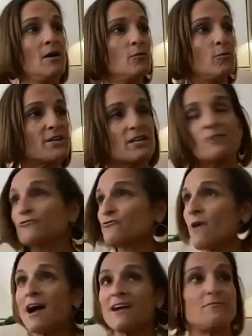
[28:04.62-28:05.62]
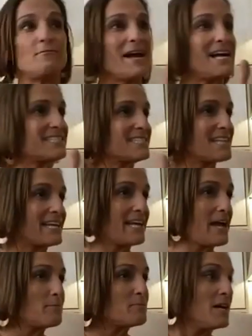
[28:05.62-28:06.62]
would drive past. They
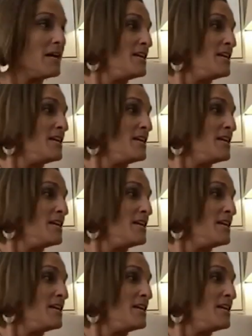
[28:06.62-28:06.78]
kept